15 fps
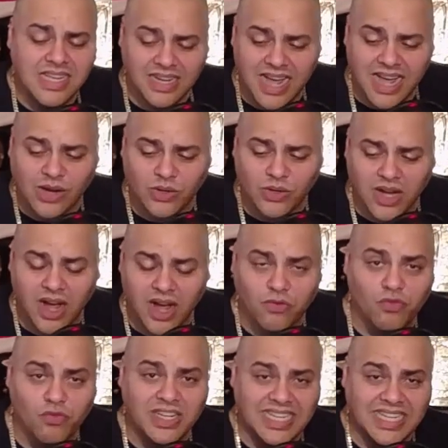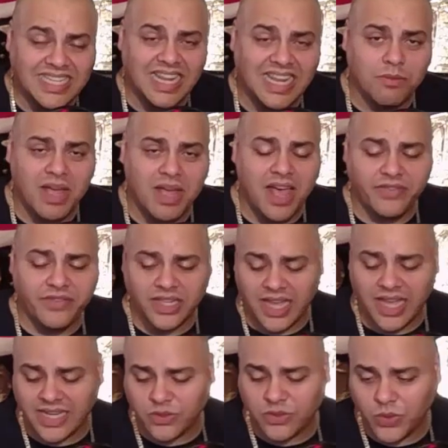Congo Kong really let him have it
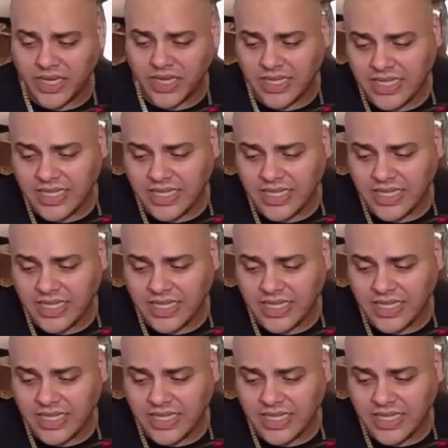last week.